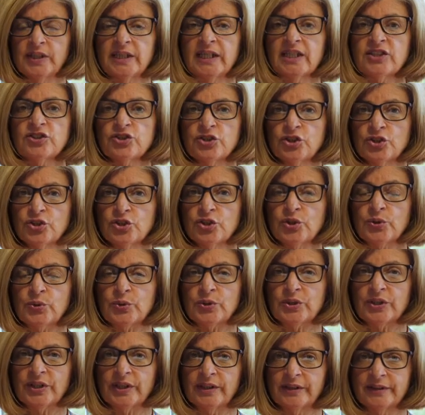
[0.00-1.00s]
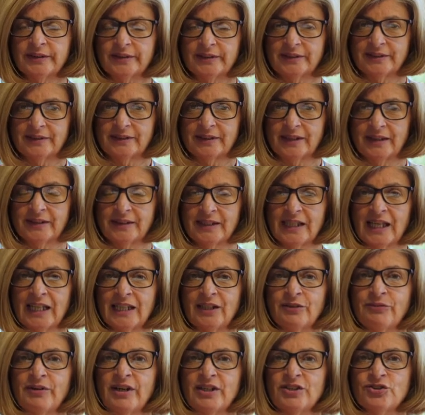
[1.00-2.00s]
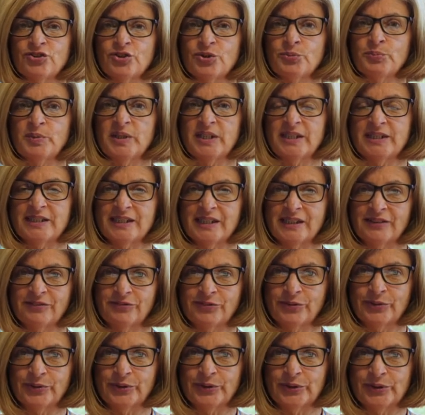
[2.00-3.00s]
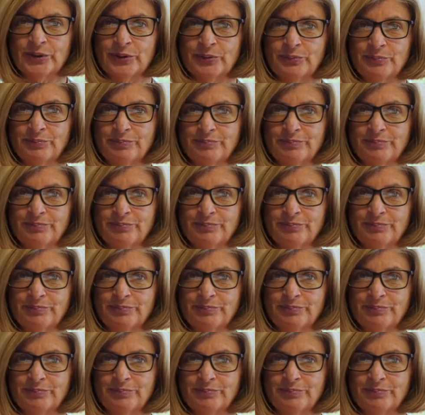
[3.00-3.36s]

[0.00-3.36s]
can ask your tutor and they'll arrange a meeting for you.